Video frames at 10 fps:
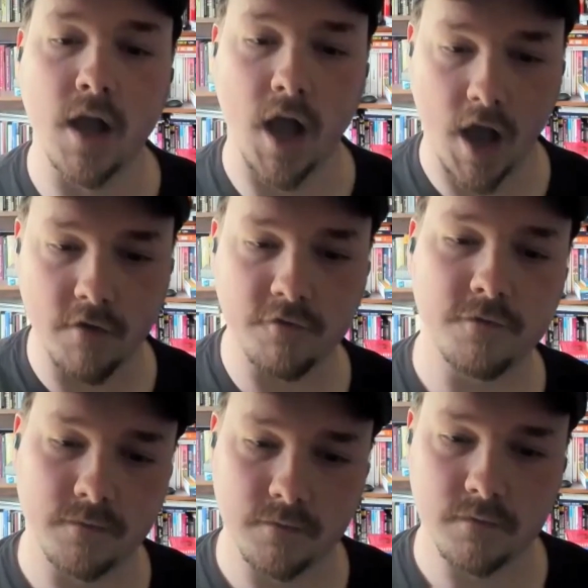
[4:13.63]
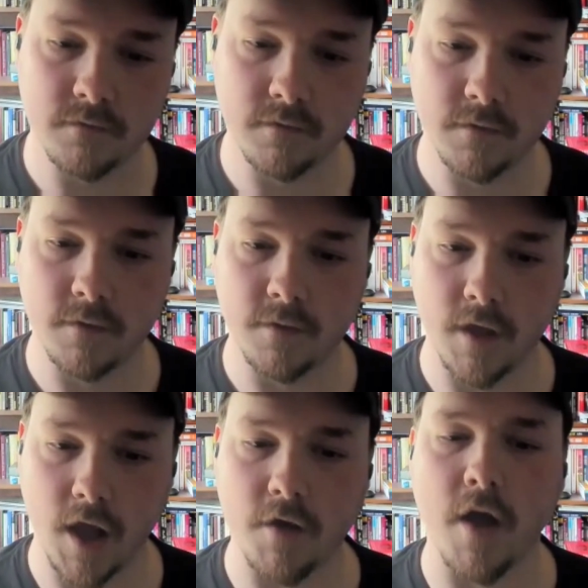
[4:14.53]
of
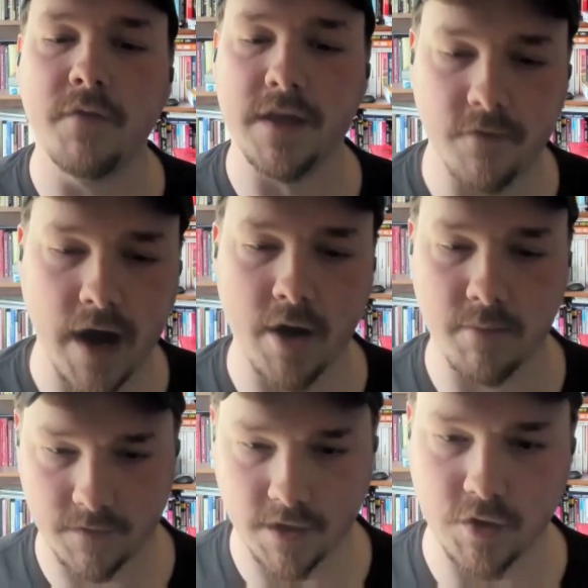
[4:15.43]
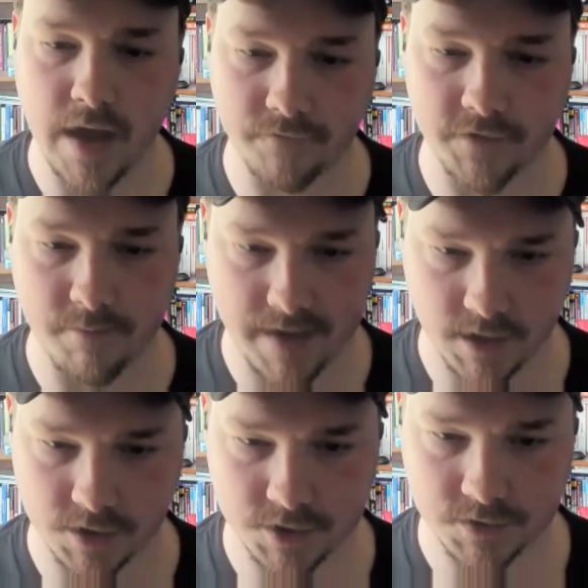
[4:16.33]
the environment that you have to
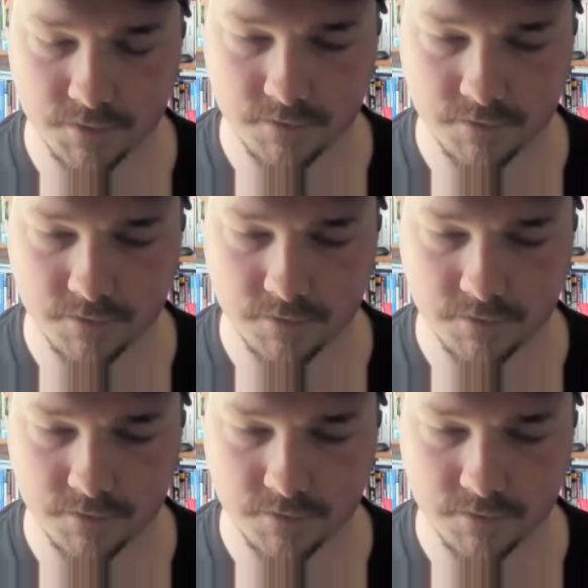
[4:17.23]
manage.